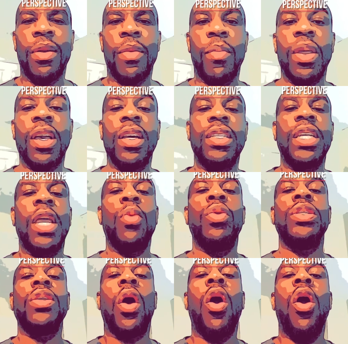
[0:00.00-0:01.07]
because it
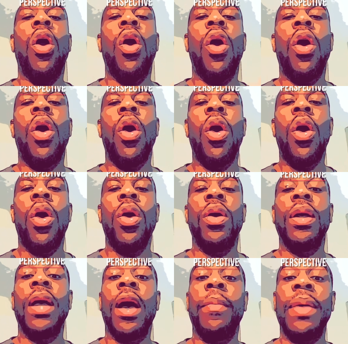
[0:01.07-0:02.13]
was all
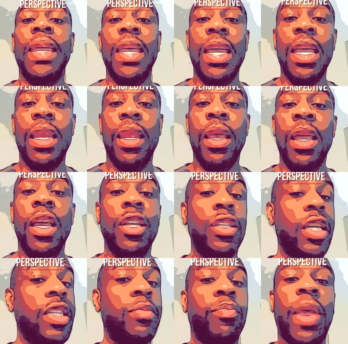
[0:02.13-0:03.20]
coming in
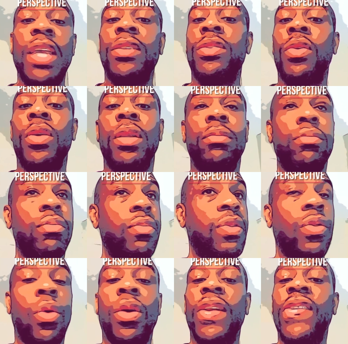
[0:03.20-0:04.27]
just based on
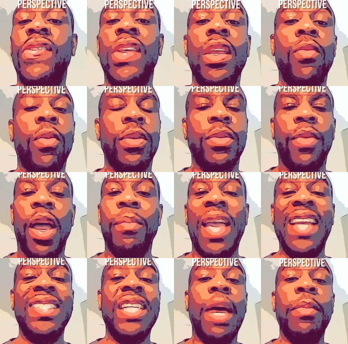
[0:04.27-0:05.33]
on seeing what was around me.
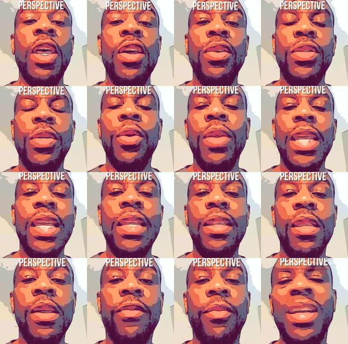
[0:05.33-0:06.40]
I stopped tuning into
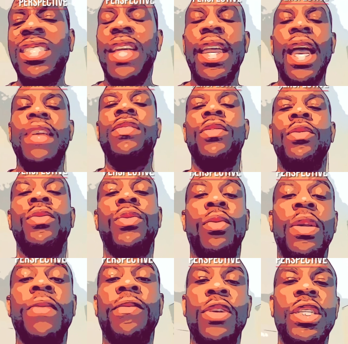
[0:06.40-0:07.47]
the information. It's like I tuned to a
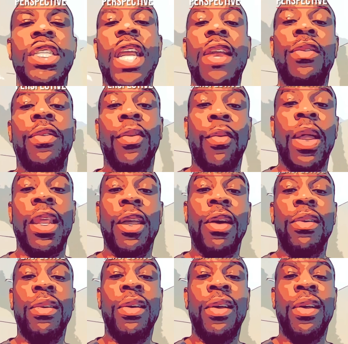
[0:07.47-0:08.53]
different channel on the radio.